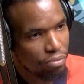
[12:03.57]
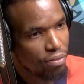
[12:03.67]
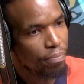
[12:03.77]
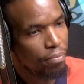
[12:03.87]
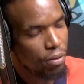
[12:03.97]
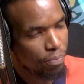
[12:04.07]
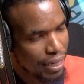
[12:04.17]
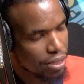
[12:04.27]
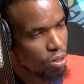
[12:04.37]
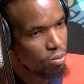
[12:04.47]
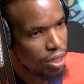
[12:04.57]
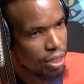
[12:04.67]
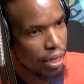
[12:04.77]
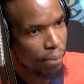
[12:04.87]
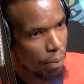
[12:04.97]
Mm-hmm passed through
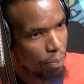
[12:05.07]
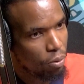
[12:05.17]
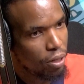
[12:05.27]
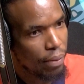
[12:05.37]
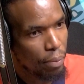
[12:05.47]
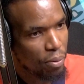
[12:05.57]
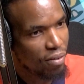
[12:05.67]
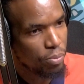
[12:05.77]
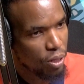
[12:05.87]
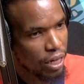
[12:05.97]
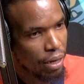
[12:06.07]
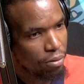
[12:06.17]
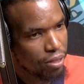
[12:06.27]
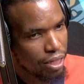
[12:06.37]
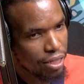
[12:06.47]
it the people. The people have spoken
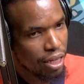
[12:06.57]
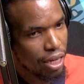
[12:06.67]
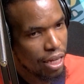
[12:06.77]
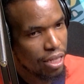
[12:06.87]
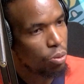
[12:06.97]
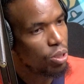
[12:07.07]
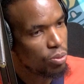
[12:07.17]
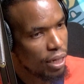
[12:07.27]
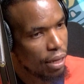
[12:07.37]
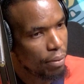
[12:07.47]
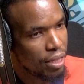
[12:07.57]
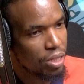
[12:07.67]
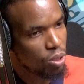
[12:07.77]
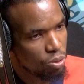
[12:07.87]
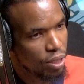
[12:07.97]
about this, mm-hmm. and this is what we are keeping.
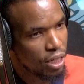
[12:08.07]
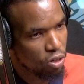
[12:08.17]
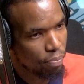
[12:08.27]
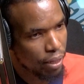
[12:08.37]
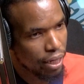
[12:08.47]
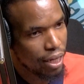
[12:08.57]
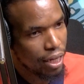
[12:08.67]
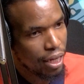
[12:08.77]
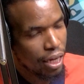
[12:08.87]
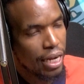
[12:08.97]
This is what we are dropping, mm-hmm.